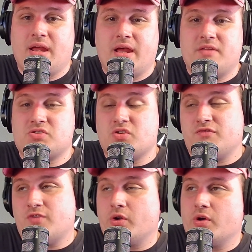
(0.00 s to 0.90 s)
and so the
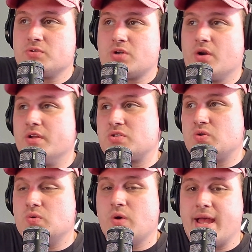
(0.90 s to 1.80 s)
photos aren't as
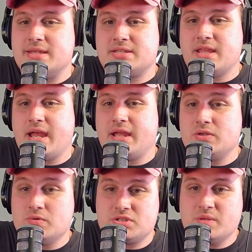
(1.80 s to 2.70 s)
cool as they
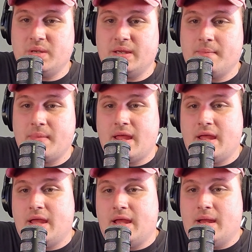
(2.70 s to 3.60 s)
used to be,
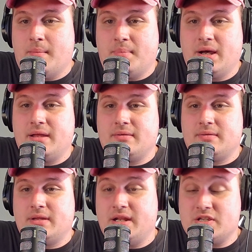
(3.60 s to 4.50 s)
but
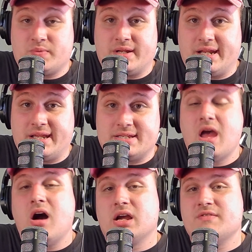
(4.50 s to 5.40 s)
it is what it is.
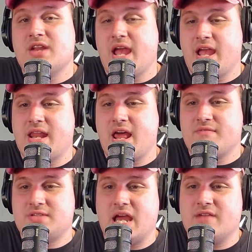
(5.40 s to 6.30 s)
I'll give it an 8 out
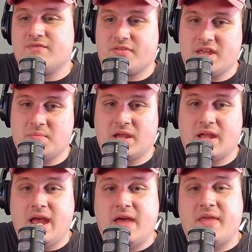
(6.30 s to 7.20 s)
of 10 for theming.
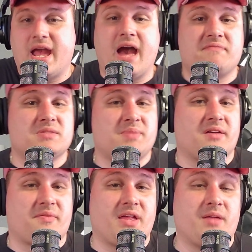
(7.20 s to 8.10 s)
They have to pick
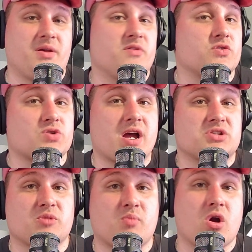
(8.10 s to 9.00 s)
a theme, either
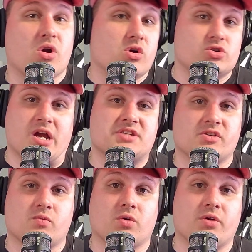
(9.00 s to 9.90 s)
Jurassic Park or
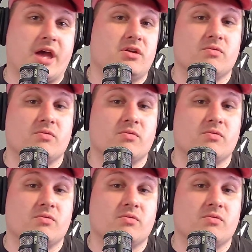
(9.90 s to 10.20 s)
Jurassic World. I don't